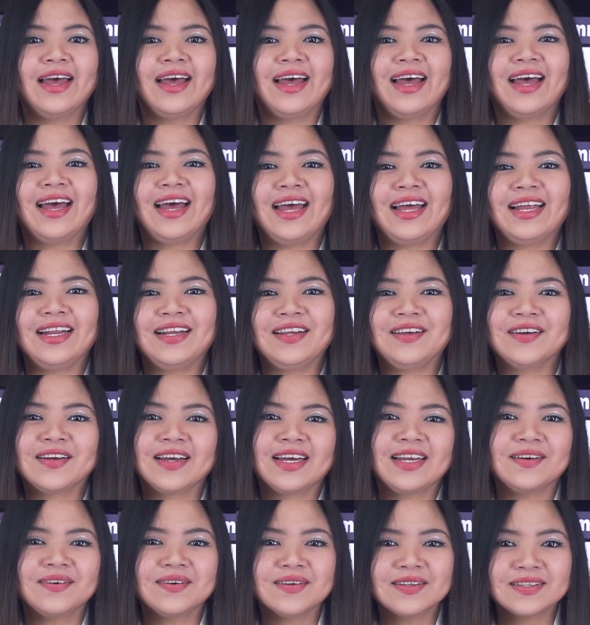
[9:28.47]
And you
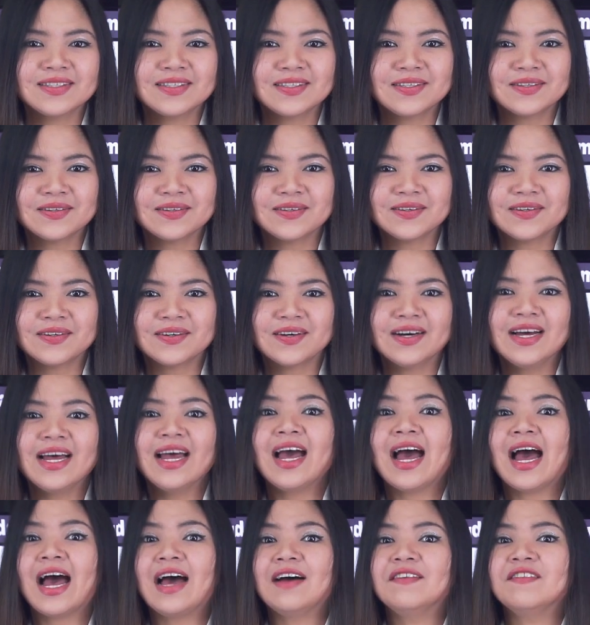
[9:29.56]
can also
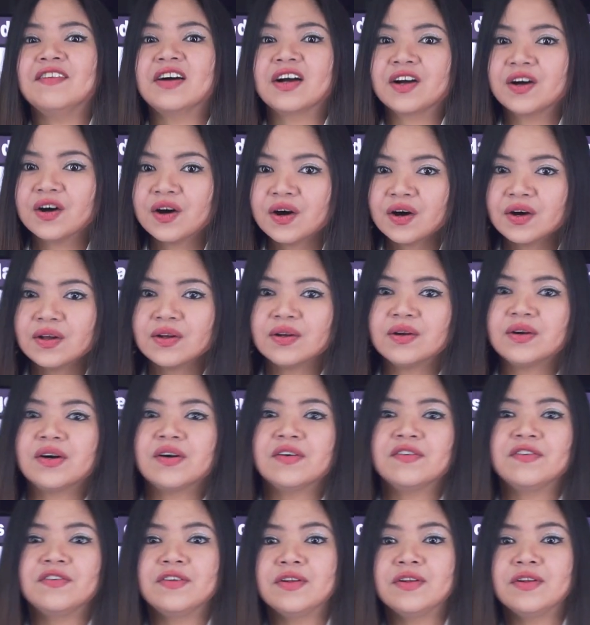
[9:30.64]
have a cold or